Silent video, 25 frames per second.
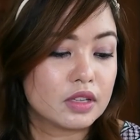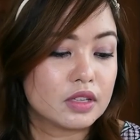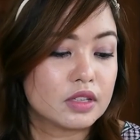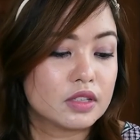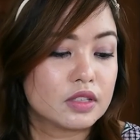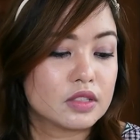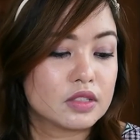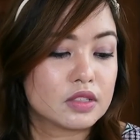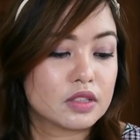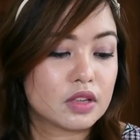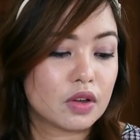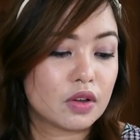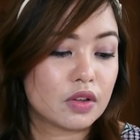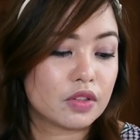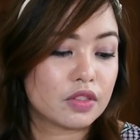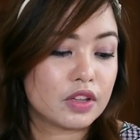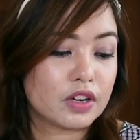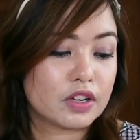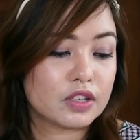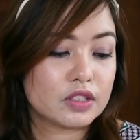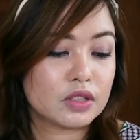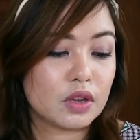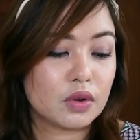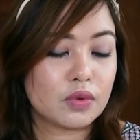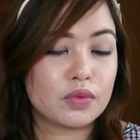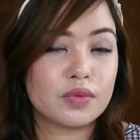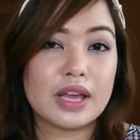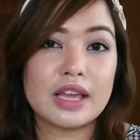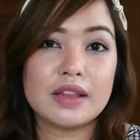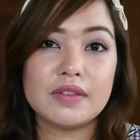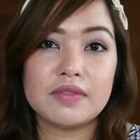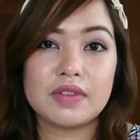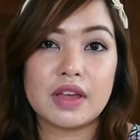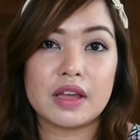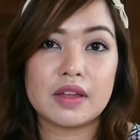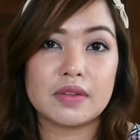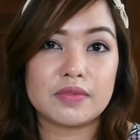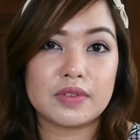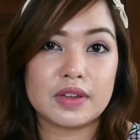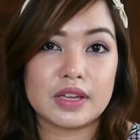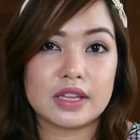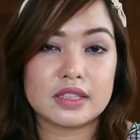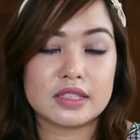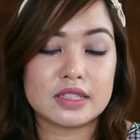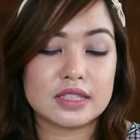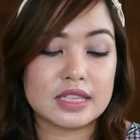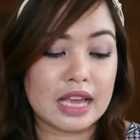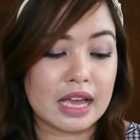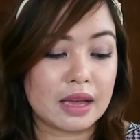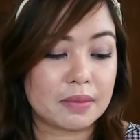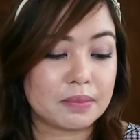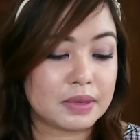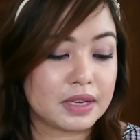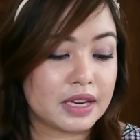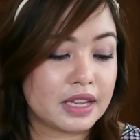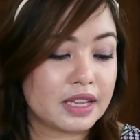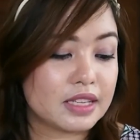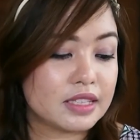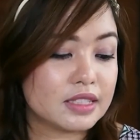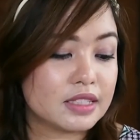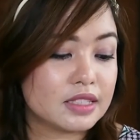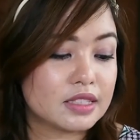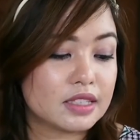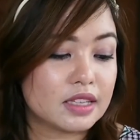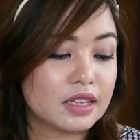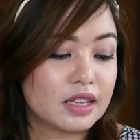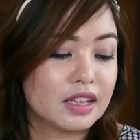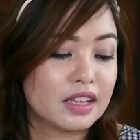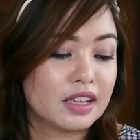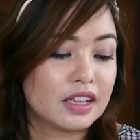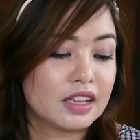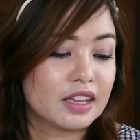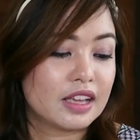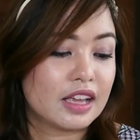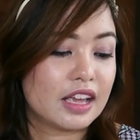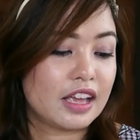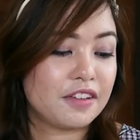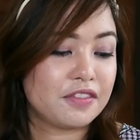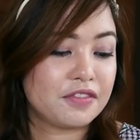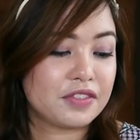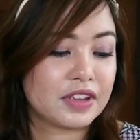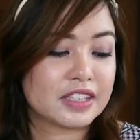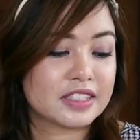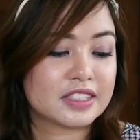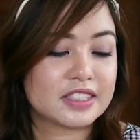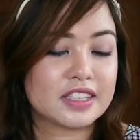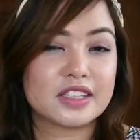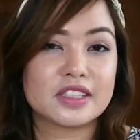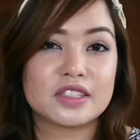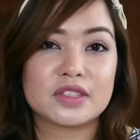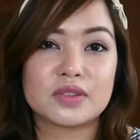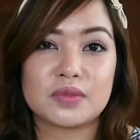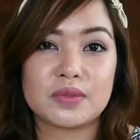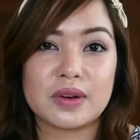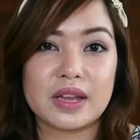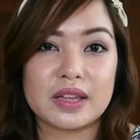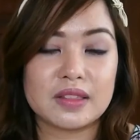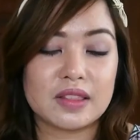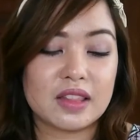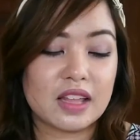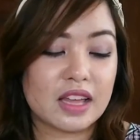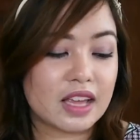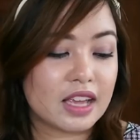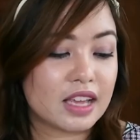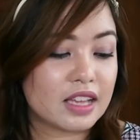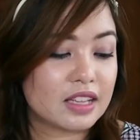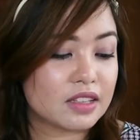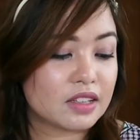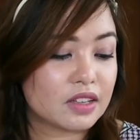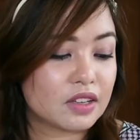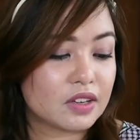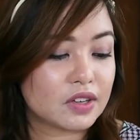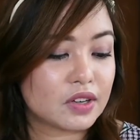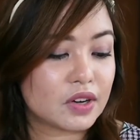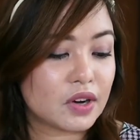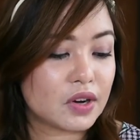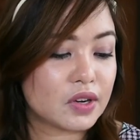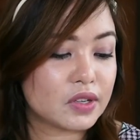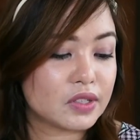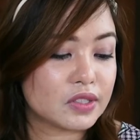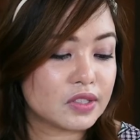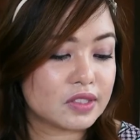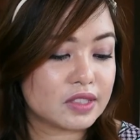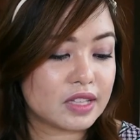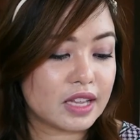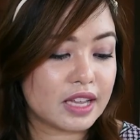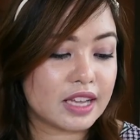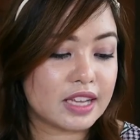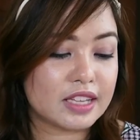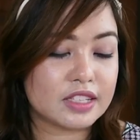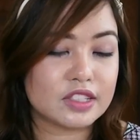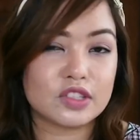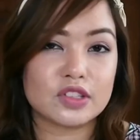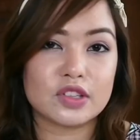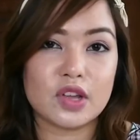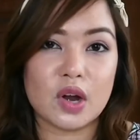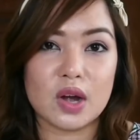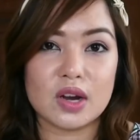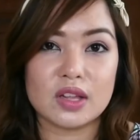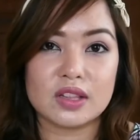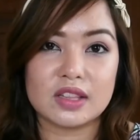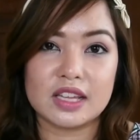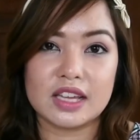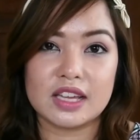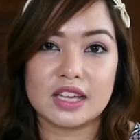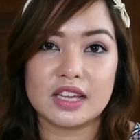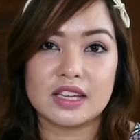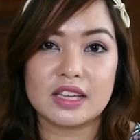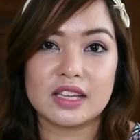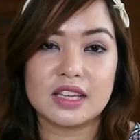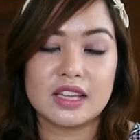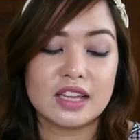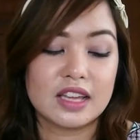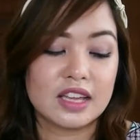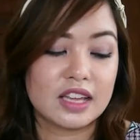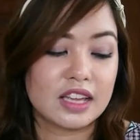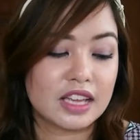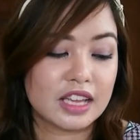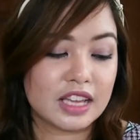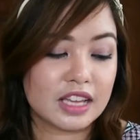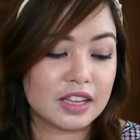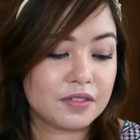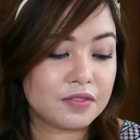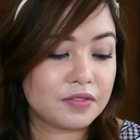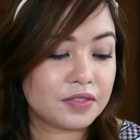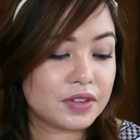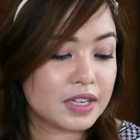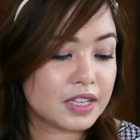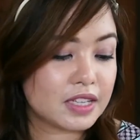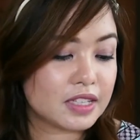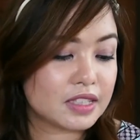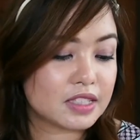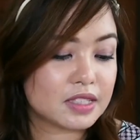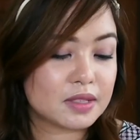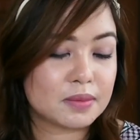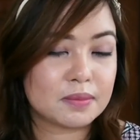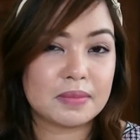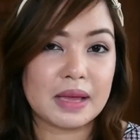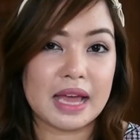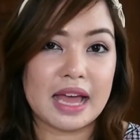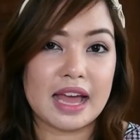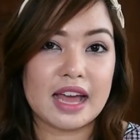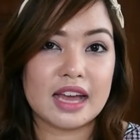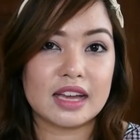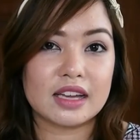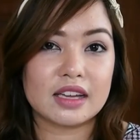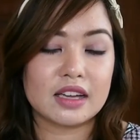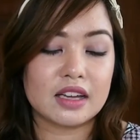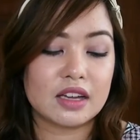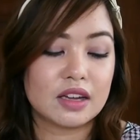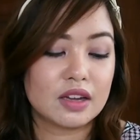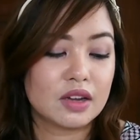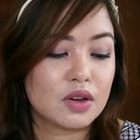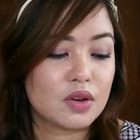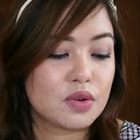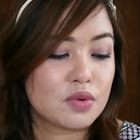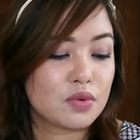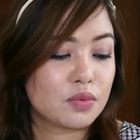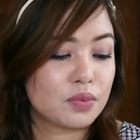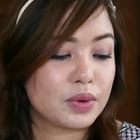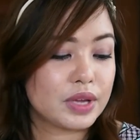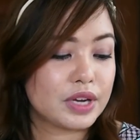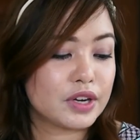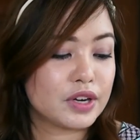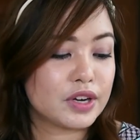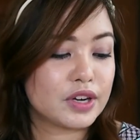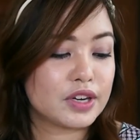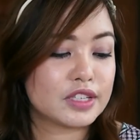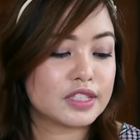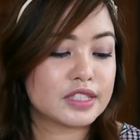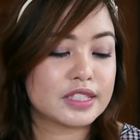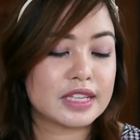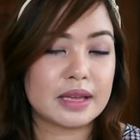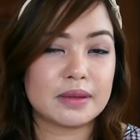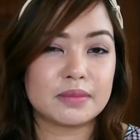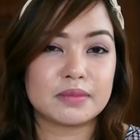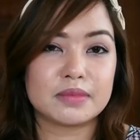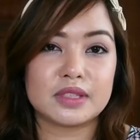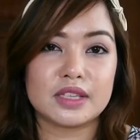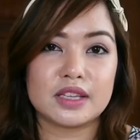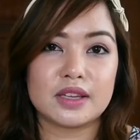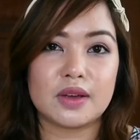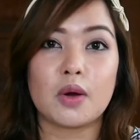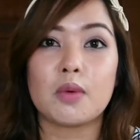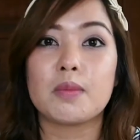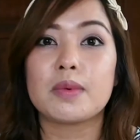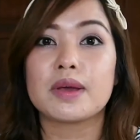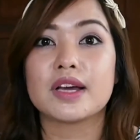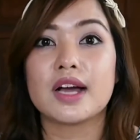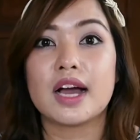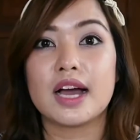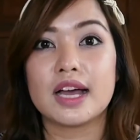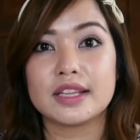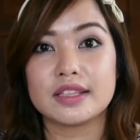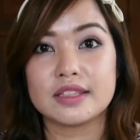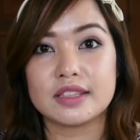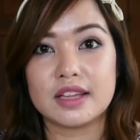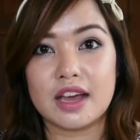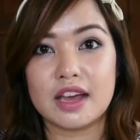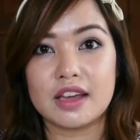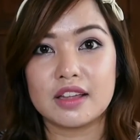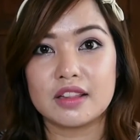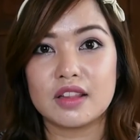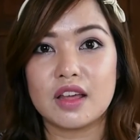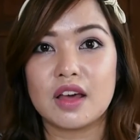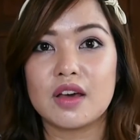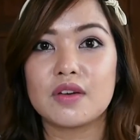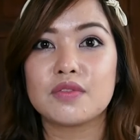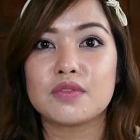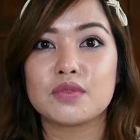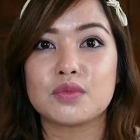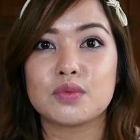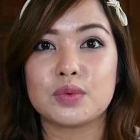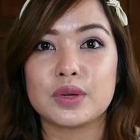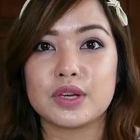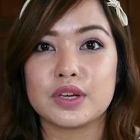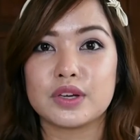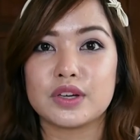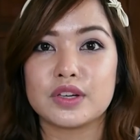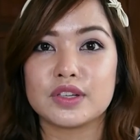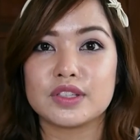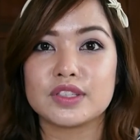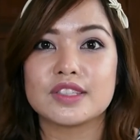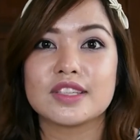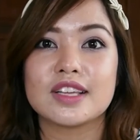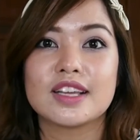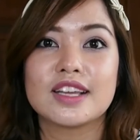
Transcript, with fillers: So there's Red Velvet's Happiness, FX's Red Light, Girls' Day's Darling, Infinite's Back, Winners Empty. Oh my god, I love Winners